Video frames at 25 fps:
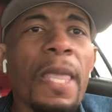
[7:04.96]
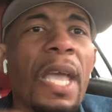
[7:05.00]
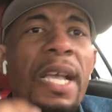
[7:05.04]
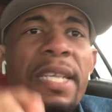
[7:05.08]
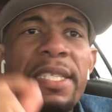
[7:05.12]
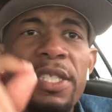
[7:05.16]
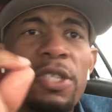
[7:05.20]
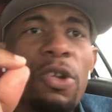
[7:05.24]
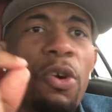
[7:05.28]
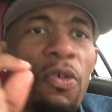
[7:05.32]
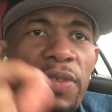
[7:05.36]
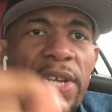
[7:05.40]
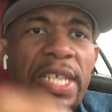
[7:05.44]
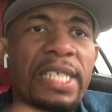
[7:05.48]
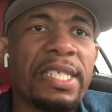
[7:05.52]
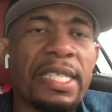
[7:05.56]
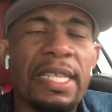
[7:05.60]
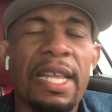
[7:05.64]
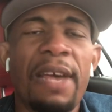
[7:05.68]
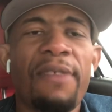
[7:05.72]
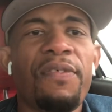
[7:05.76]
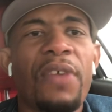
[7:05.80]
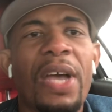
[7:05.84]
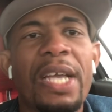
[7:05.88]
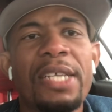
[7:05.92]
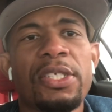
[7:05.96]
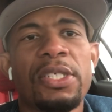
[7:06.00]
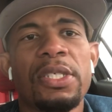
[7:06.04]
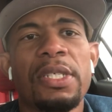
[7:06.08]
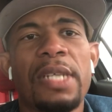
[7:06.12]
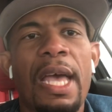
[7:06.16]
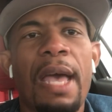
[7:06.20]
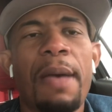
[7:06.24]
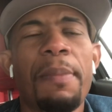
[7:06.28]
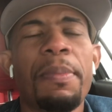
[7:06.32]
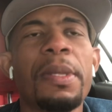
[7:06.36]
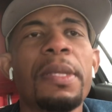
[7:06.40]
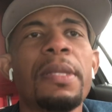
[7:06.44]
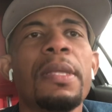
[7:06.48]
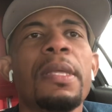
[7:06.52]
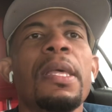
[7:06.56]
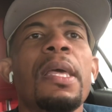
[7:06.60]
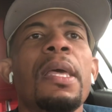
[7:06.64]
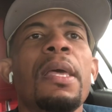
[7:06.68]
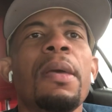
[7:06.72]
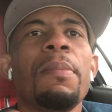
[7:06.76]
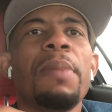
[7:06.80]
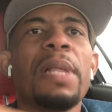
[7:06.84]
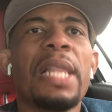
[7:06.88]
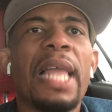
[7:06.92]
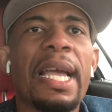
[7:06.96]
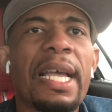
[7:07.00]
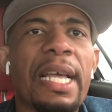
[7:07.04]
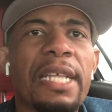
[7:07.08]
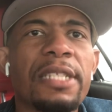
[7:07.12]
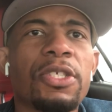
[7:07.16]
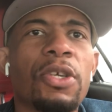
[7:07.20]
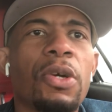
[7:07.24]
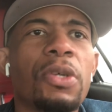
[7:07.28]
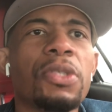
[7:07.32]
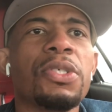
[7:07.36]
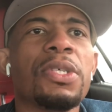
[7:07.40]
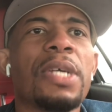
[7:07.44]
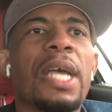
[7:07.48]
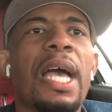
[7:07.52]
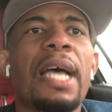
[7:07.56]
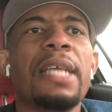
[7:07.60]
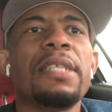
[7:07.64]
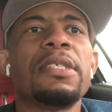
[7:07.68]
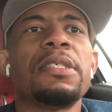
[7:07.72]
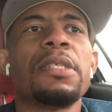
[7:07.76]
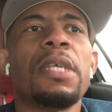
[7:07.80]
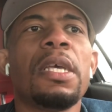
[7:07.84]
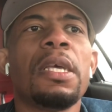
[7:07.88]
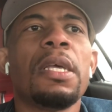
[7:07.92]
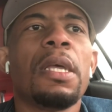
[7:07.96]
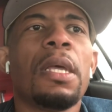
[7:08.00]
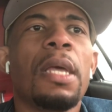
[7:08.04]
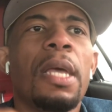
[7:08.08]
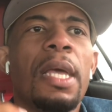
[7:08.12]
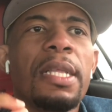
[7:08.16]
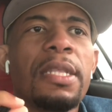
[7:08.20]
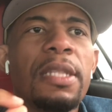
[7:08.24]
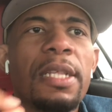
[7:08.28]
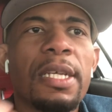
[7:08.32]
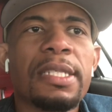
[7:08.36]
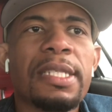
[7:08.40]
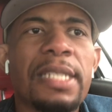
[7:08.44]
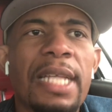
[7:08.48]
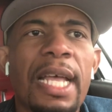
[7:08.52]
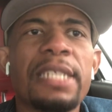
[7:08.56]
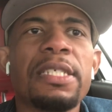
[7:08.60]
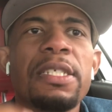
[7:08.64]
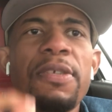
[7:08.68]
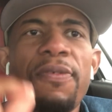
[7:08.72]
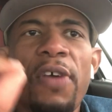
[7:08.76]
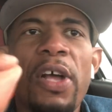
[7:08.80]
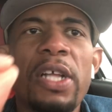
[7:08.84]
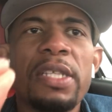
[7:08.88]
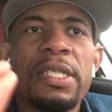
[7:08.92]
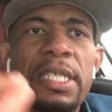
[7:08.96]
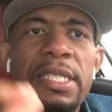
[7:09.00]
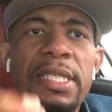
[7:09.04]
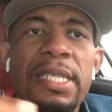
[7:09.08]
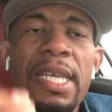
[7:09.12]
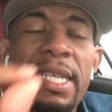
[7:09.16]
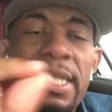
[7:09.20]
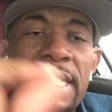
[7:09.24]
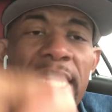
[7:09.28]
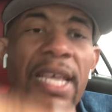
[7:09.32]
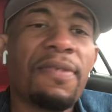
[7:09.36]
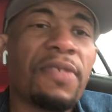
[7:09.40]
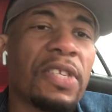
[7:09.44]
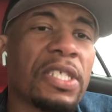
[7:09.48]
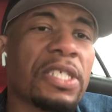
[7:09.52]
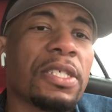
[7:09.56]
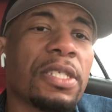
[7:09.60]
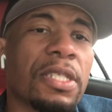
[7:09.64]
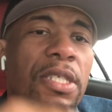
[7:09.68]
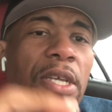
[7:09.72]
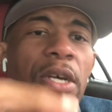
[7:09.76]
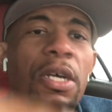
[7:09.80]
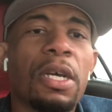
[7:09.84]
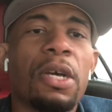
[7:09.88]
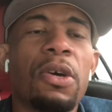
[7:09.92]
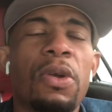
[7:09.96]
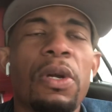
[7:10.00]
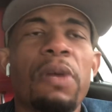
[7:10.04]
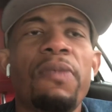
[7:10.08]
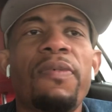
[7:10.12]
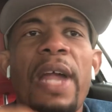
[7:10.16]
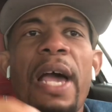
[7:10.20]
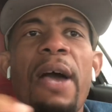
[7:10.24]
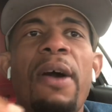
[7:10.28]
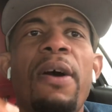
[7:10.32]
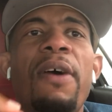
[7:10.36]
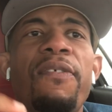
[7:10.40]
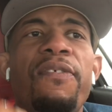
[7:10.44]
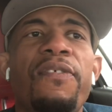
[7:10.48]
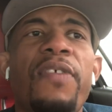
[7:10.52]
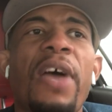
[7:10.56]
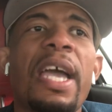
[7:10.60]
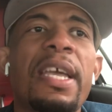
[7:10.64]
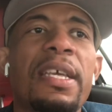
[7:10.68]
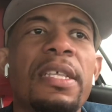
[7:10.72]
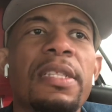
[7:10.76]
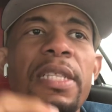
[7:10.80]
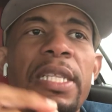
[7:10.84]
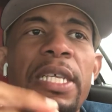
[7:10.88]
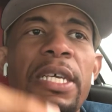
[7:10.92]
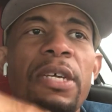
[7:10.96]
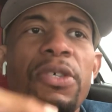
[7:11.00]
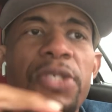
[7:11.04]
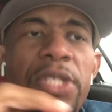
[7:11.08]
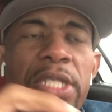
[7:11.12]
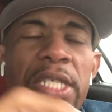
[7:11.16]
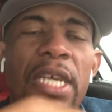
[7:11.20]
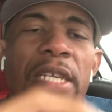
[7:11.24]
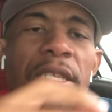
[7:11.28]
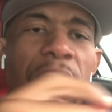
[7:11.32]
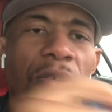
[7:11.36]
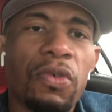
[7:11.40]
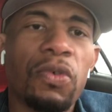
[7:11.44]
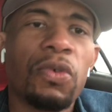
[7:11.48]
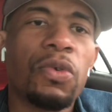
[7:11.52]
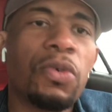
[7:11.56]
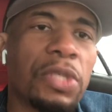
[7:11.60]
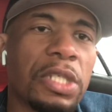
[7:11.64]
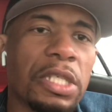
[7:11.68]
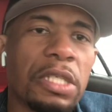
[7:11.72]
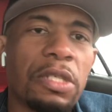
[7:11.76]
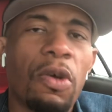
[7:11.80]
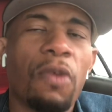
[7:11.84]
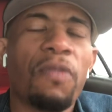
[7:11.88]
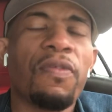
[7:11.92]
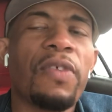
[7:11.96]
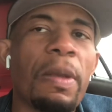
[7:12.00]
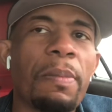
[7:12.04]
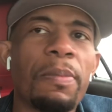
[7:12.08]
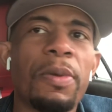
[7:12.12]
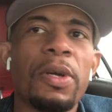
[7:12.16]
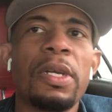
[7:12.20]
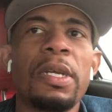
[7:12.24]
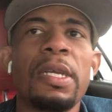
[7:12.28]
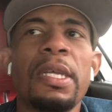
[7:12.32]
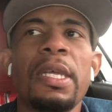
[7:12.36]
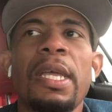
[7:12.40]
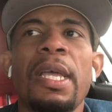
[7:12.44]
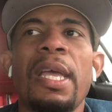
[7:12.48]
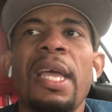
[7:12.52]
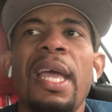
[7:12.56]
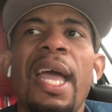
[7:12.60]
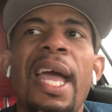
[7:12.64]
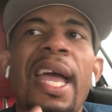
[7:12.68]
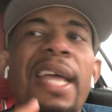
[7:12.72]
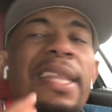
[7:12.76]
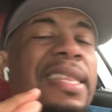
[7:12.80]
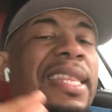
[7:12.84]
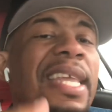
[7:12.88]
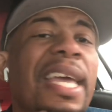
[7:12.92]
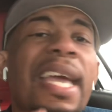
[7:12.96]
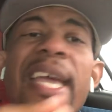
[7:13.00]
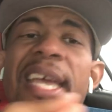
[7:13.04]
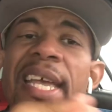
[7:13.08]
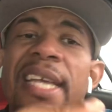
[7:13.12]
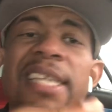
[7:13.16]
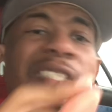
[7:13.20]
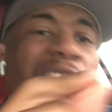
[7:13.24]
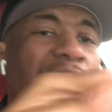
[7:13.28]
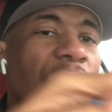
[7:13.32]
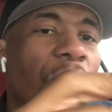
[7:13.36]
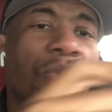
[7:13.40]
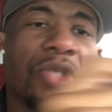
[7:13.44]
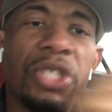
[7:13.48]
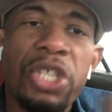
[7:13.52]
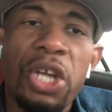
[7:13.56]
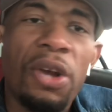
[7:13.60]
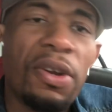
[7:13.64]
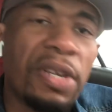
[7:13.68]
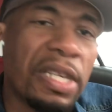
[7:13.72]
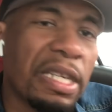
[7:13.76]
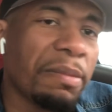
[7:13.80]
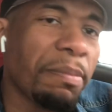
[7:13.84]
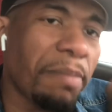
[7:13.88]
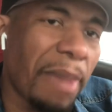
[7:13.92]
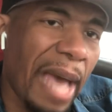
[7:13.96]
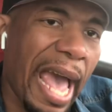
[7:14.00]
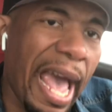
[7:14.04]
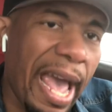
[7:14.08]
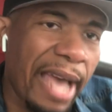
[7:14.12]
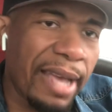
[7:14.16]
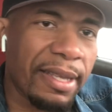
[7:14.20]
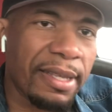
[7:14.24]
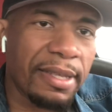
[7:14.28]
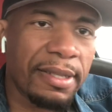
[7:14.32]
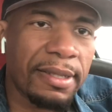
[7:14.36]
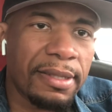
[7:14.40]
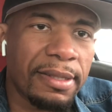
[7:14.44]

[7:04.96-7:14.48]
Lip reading: There's no reason that fight shouldn't happen. But like I told you guys, it looks like Gervonta Tank Davis is going to go the route of fighting Leo Santa Cruz in November. And there is no turning back.